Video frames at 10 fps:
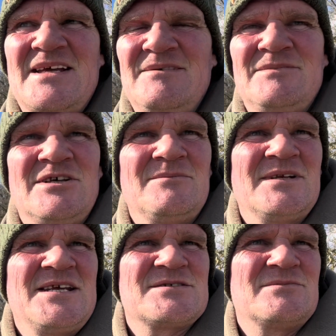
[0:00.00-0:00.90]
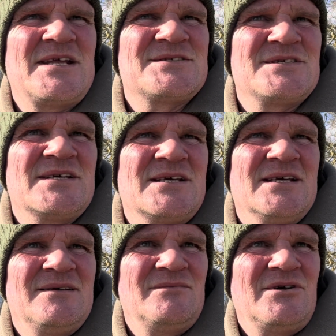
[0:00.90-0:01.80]
And learnt my lesson with that zig
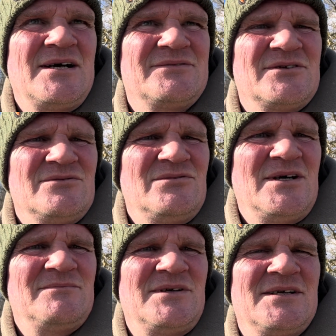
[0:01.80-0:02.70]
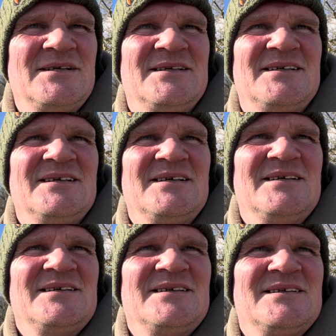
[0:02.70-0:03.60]
gear. I might have to
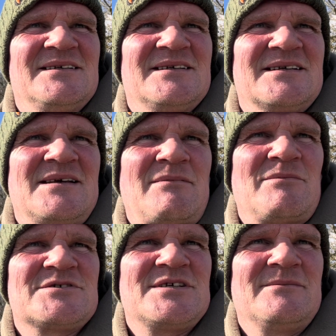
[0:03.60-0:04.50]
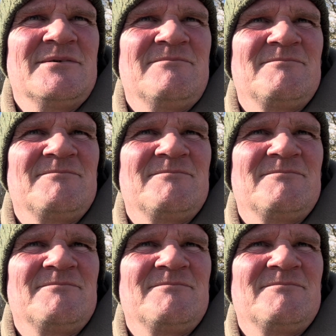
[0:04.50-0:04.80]
come up with something